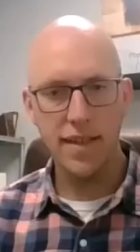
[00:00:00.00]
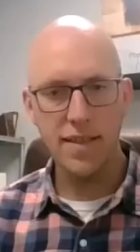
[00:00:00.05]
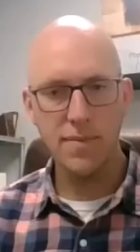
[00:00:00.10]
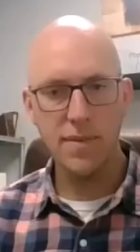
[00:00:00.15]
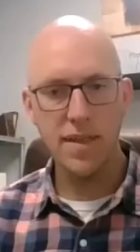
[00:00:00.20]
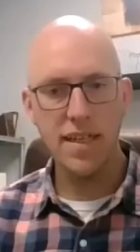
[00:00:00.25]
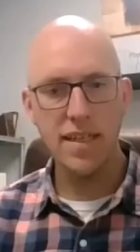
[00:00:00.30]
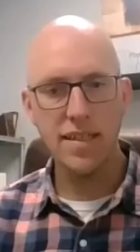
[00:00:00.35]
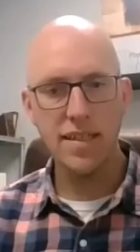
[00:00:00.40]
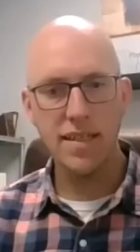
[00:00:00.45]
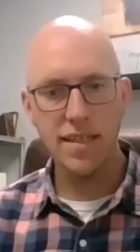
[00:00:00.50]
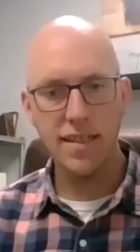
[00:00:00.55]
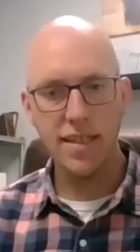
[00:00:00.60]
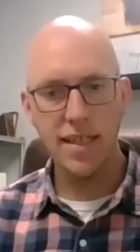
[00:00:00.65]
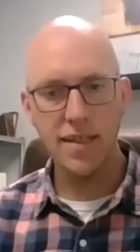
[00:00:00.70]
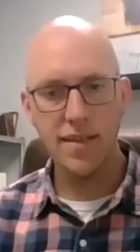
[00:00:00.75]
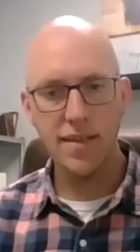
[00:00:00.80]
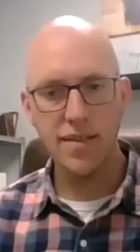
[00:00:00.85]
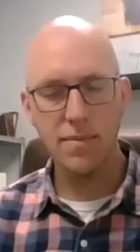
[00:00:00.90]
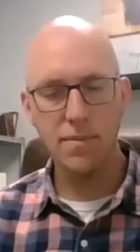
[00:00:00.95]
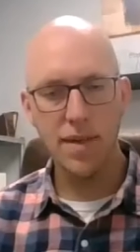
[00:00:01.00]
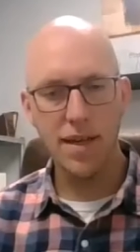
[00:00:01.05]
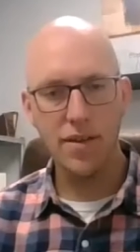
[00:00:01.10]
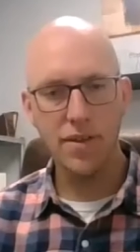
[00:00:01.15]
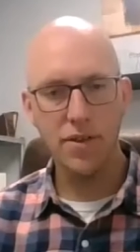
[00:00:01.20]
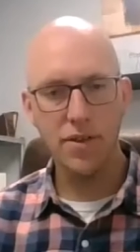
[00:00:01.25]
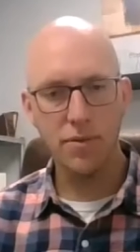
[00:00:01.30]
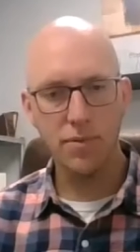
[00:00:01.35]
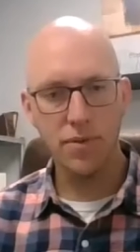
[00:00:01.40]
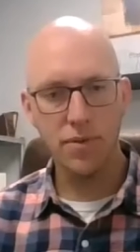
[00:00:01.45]
As many details
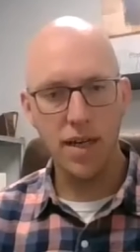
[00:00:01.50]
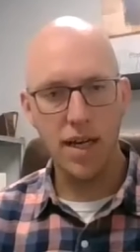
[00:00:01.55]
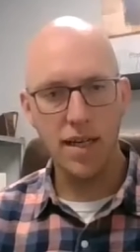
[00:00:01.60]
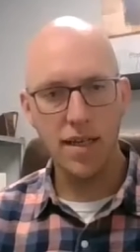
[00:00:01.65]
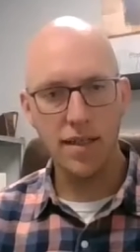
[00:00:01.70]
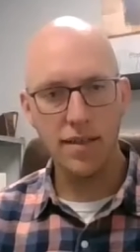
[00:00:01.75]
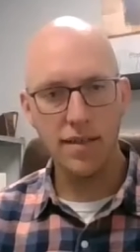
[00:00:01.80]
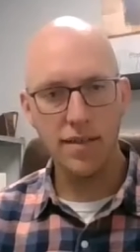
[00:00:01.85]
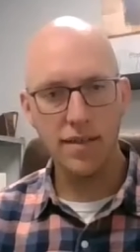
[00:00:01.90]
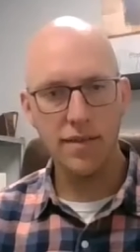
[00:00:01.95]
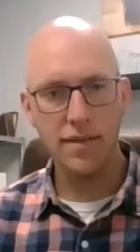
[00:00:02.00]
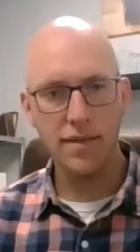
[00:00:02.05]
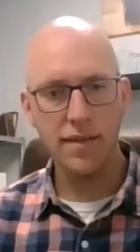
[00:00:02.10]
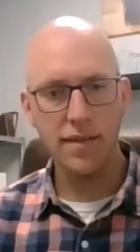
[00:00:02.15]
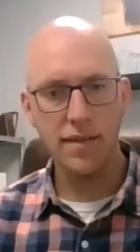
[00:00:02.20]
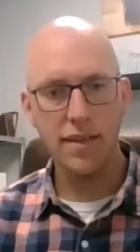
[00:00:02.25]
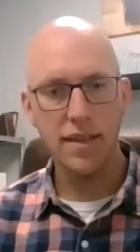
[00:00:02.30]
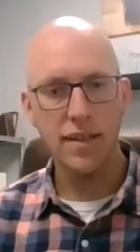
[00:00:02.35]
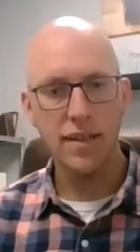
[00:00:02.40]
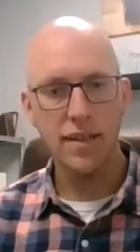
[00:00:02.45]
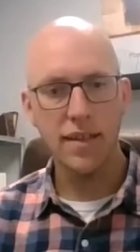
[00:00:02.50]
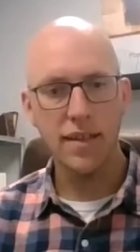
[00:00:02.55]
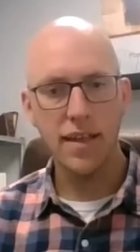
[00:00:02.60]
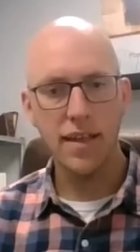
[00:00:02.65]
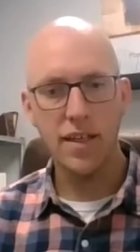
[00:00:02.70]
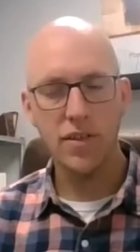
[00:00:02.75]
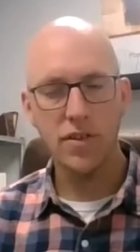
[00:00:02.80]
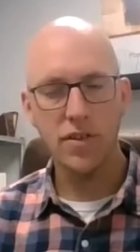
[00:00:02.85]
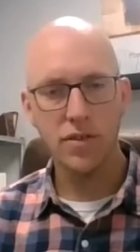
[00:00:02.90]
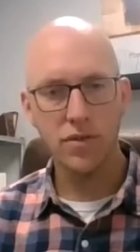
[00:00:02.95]
about your product
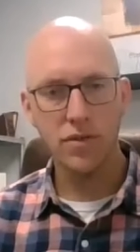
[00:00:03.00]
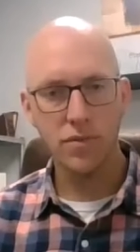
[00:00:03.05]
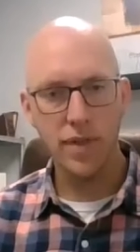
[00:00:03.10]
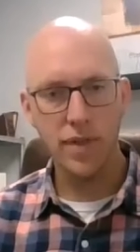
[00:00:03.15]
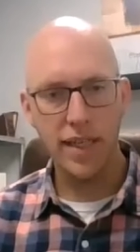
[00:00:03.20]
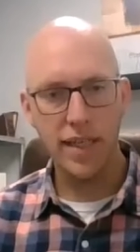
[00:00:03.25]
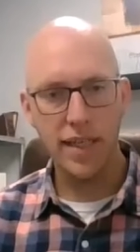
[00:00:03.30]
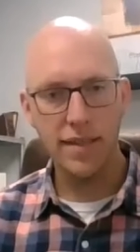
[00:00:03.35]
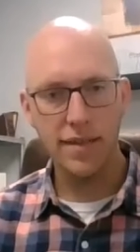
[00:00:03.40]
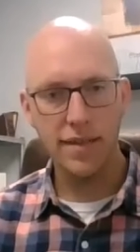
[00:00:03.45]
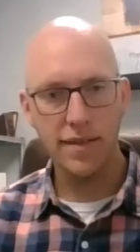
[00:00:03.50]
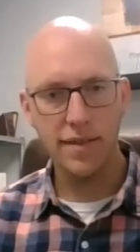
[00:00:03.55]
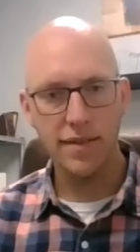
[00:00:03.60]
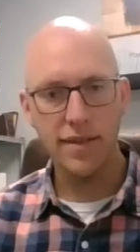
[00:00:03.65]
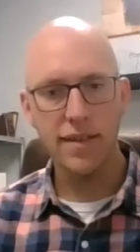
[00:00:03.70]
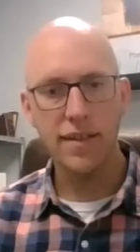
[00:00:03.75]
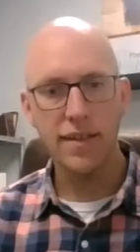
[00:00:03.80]
and your rate